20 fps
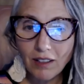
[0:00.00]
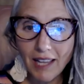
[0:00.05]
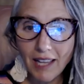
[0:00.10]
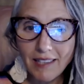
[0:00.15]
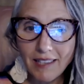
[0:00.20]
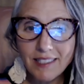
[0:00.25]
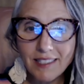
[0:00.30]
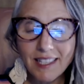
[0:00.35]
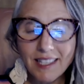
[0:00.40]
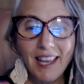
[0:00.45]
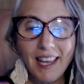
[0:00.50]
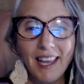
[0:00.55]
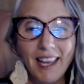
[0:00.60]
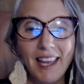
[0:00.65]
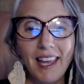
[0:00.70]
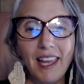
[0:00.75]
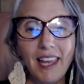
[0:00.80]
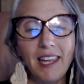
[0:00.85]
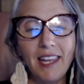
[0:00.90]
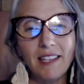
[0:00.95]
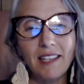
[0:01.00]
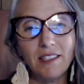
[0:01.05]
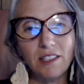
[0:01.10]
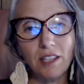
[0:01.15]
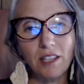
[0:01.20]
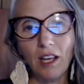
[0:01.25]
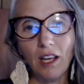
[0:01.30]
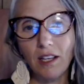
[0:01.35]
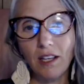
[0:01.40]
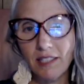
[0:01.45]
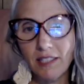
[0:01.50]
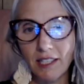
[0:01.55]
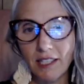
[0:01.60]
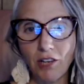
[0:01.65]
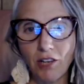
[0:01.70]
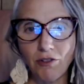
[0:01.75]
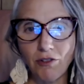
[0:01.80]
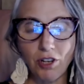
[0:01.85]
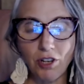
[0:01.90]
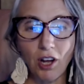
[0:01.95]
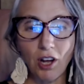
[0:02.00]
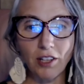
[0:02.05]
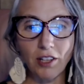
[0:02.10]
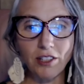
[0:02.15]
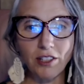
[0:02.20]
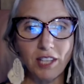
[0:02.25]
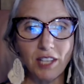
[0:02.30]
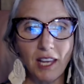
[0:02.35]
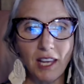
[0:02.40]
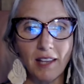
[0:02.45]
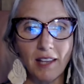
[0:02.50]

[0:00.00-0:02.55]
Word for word: cleanse, it's $600.